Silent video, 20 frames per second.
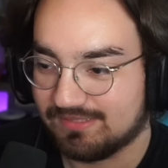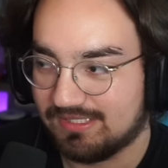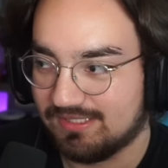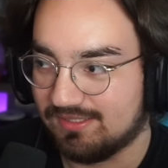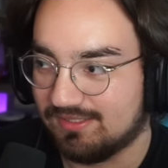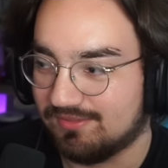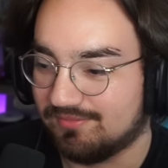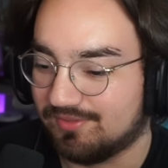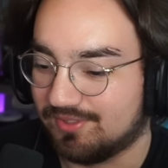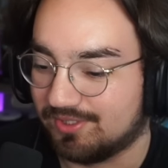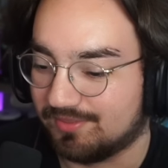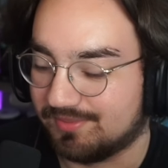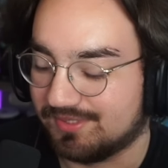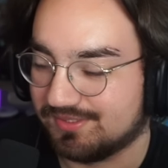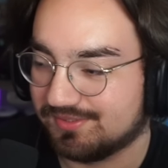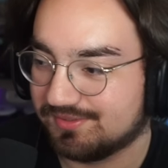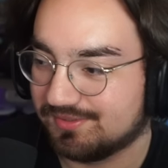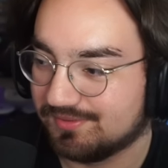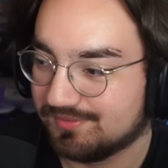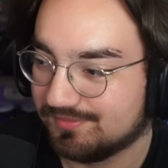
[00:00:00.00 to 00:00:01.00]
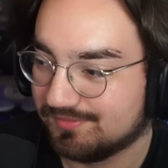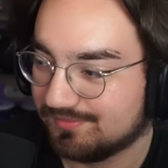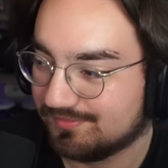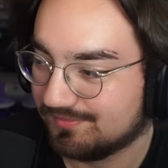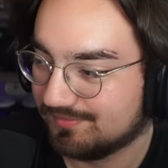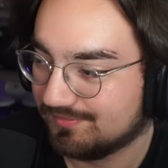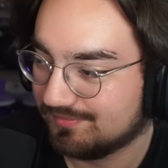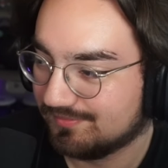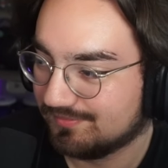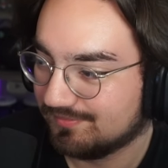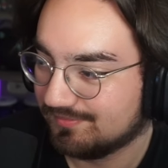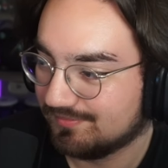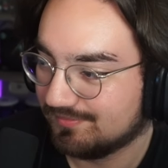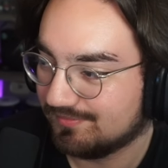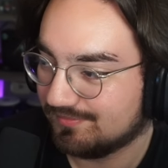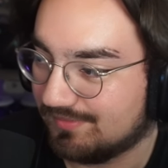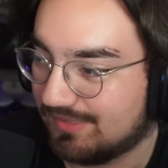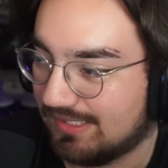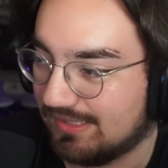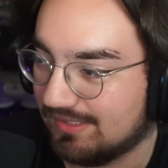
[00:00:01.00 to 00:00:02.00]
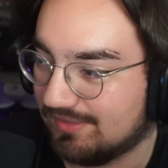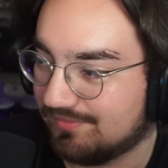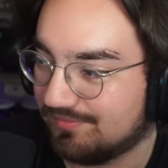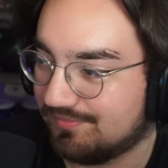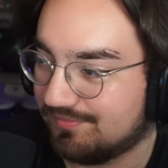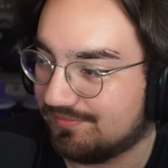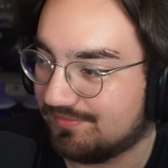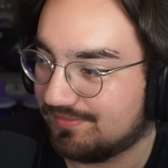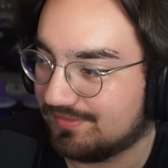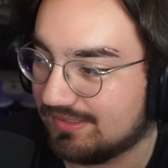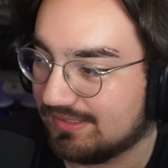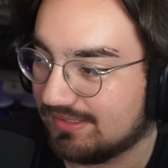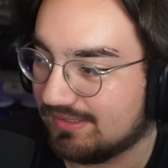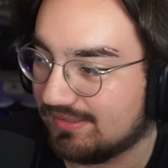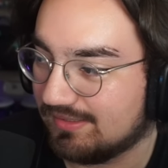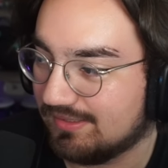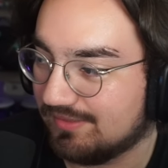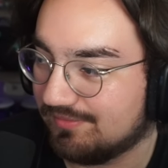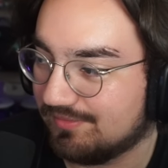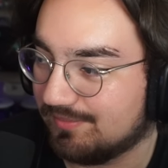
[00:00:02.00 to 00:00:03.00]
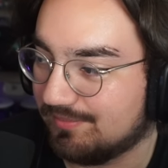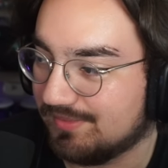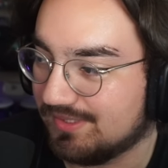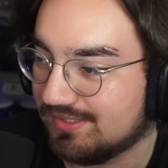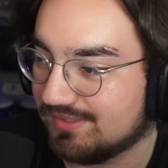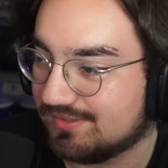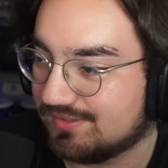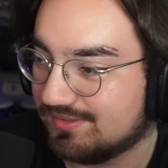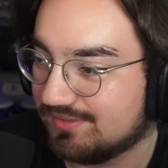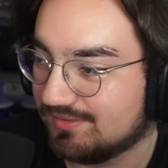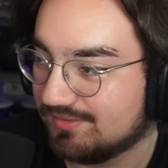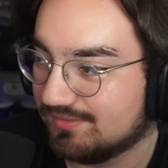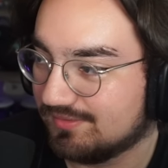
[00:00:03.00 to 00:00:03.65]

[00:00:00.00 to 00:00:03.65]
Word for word: I love Arby's. I love the meats.